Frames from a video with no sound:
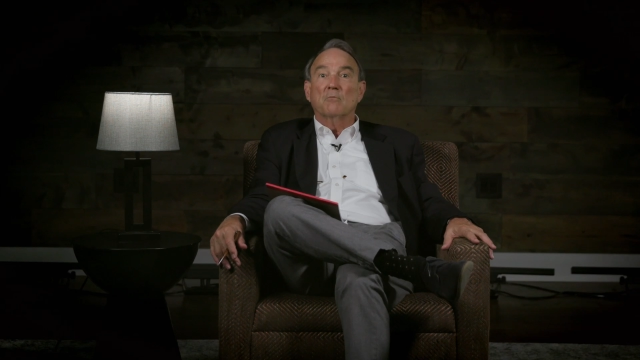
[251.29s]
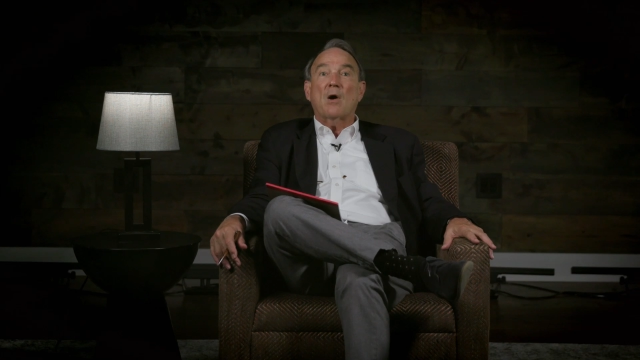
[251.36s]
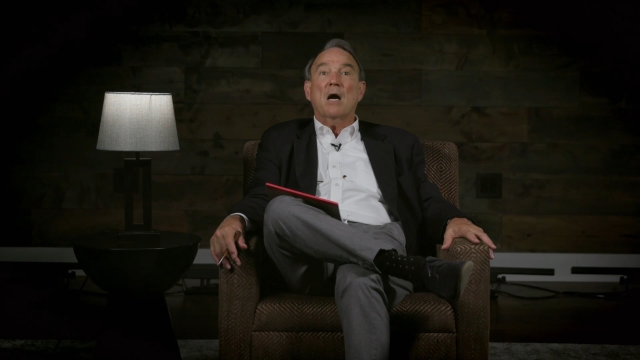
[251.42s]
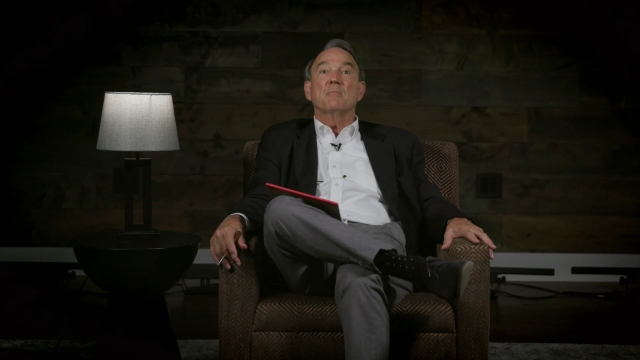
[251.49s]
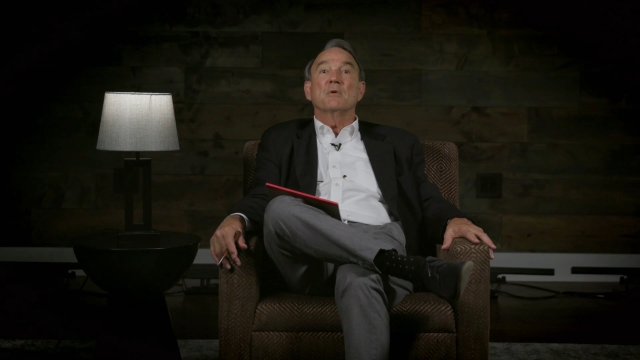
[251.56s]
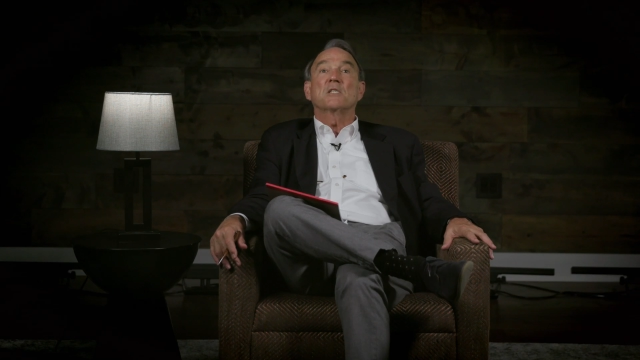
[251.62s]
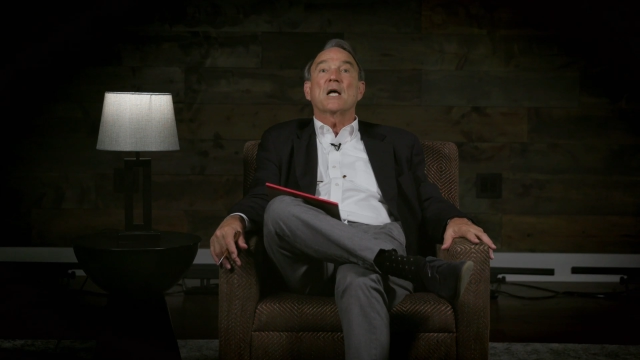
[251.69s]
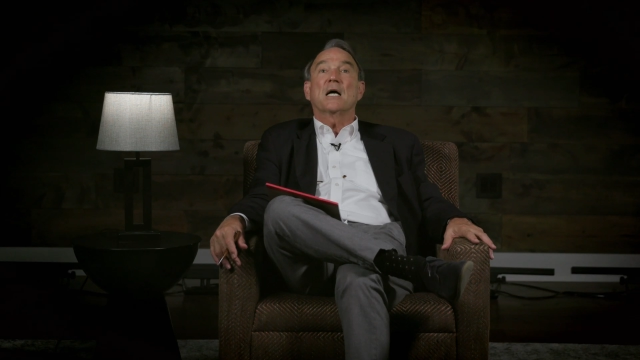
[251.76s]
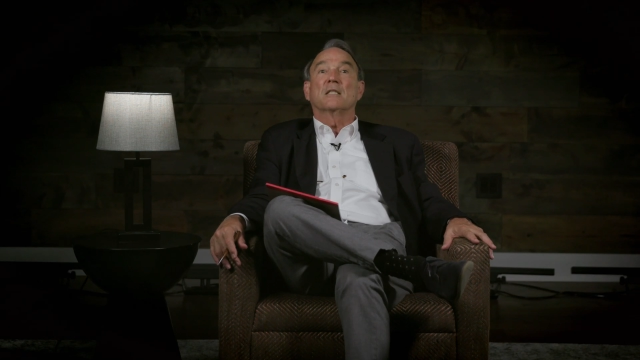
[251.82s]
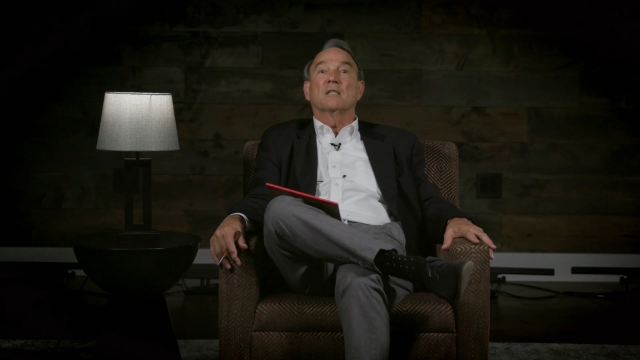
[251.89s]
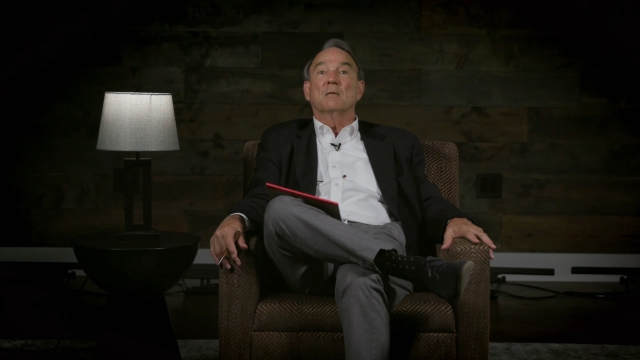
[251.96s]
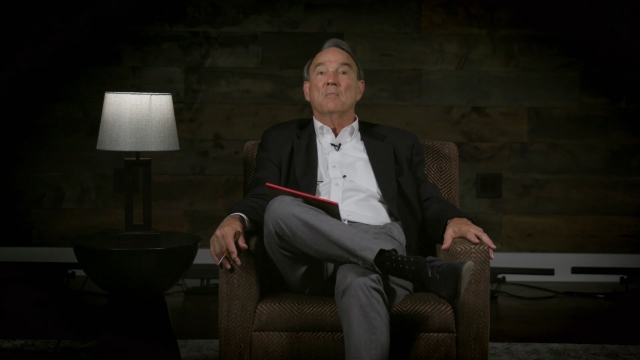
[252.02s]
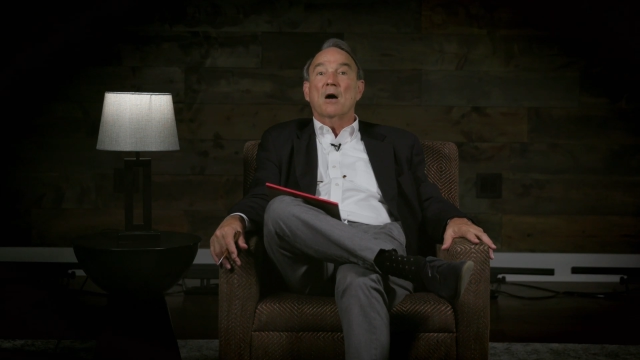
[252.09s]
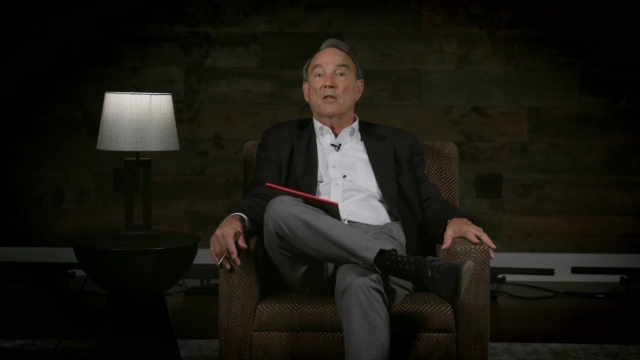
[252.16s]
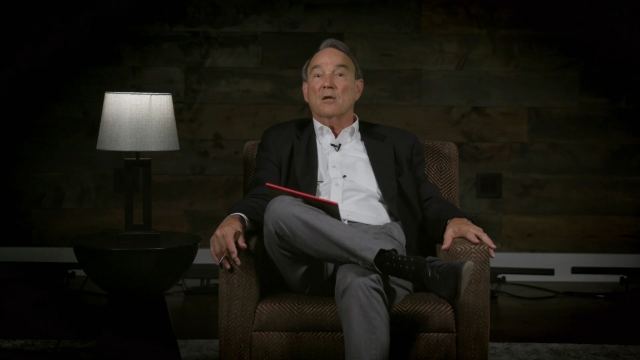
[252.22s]
right beside
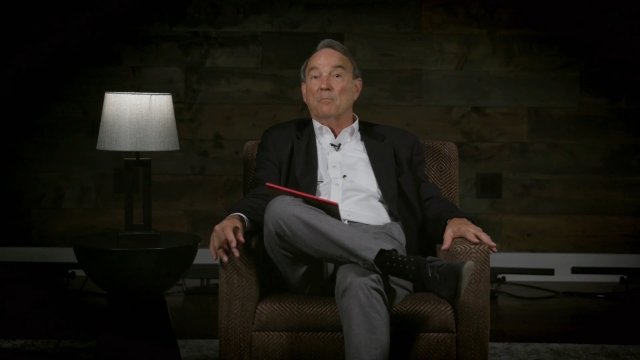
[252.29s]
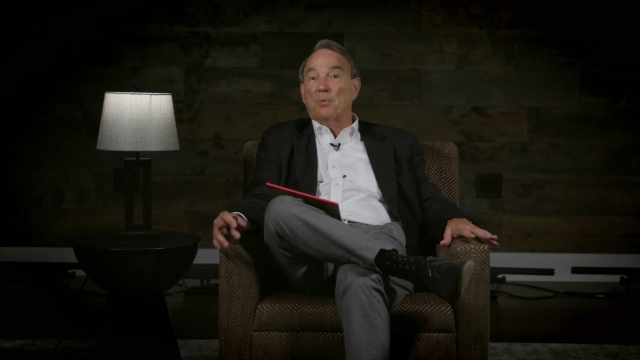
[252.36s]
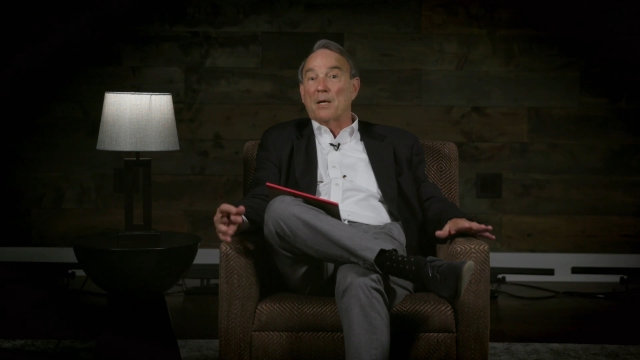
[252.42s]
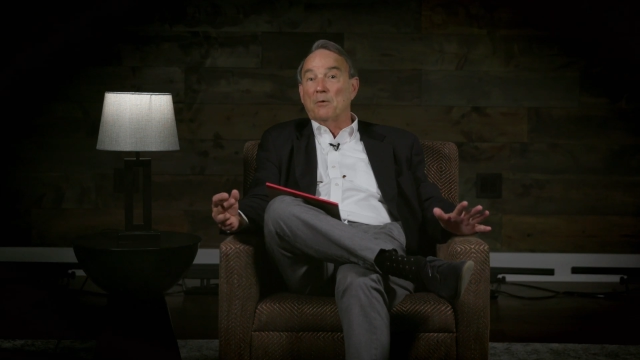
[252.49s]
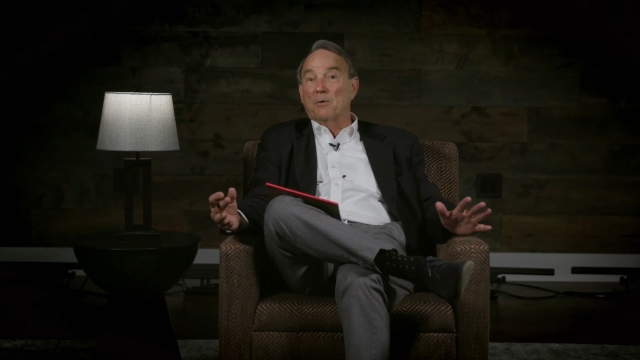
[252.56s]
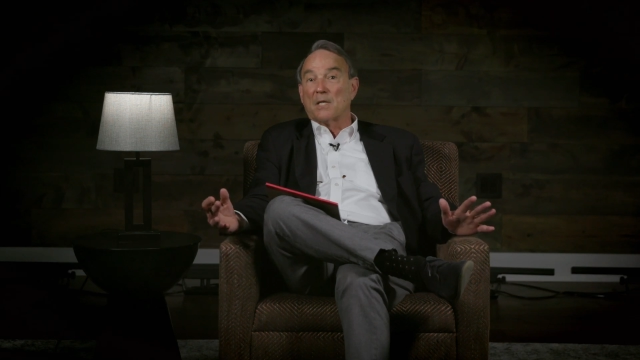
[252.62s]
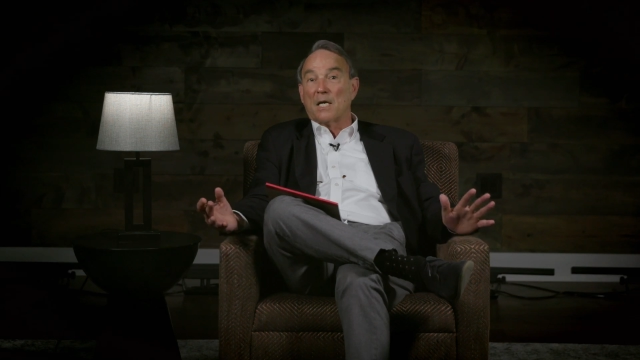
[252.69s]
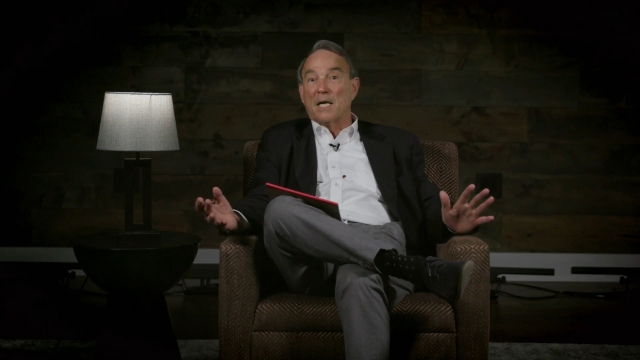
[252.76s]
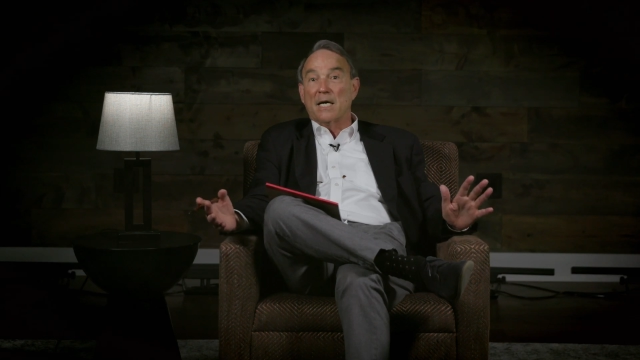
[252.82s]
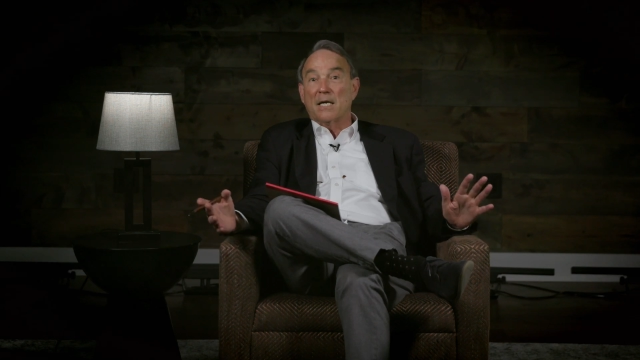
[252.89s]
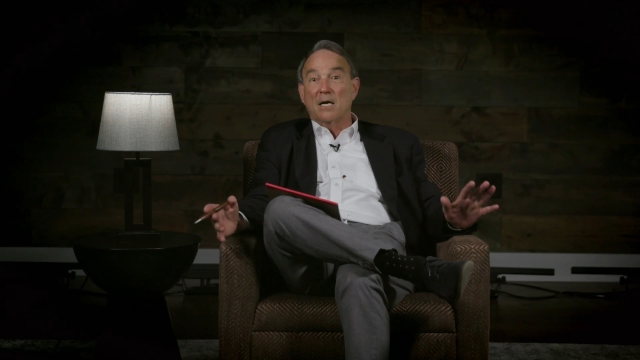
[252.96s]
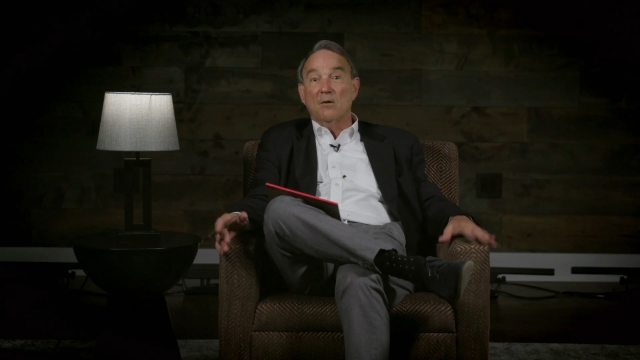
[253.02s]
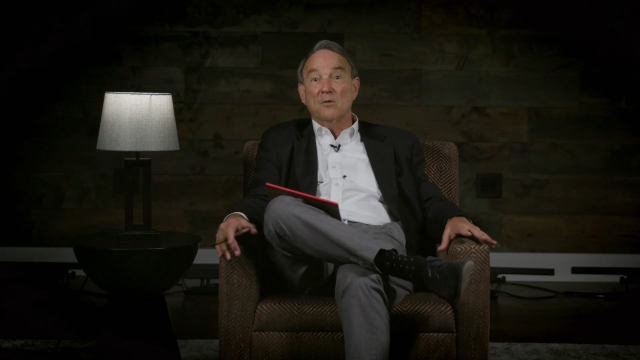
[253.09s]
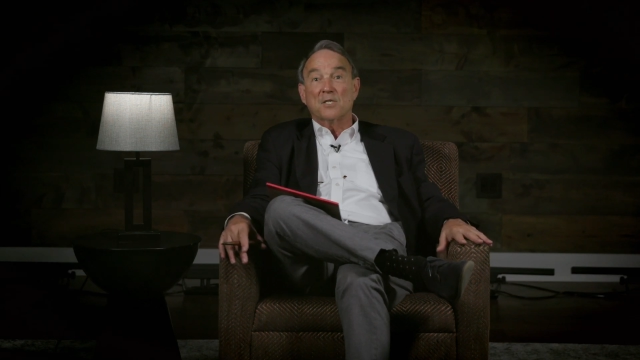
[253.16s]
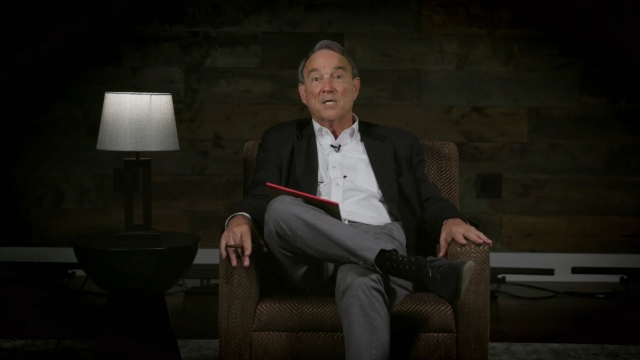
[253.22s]
their mother playing with the
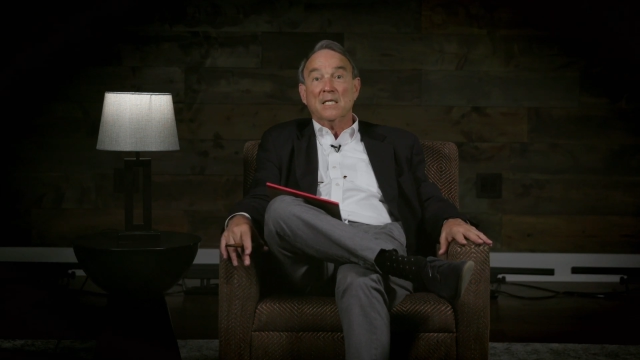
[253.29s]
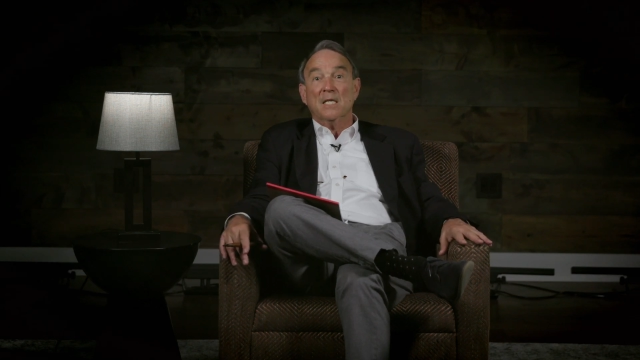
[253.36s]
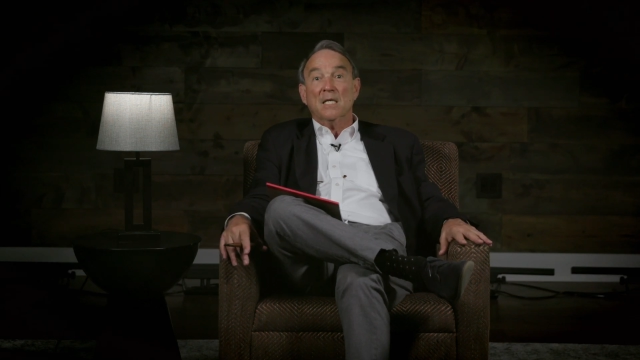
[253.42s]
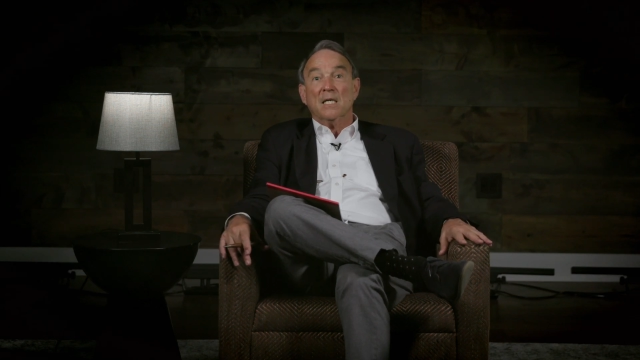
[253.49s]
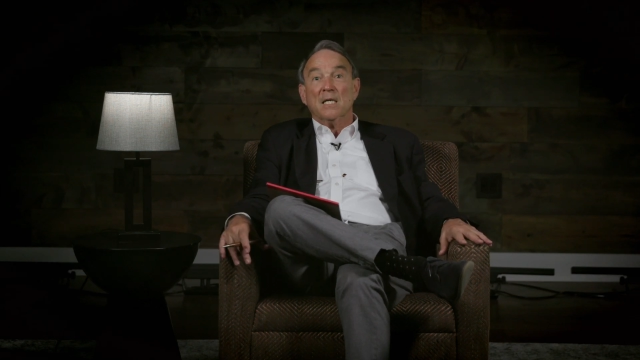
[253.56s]
Legos.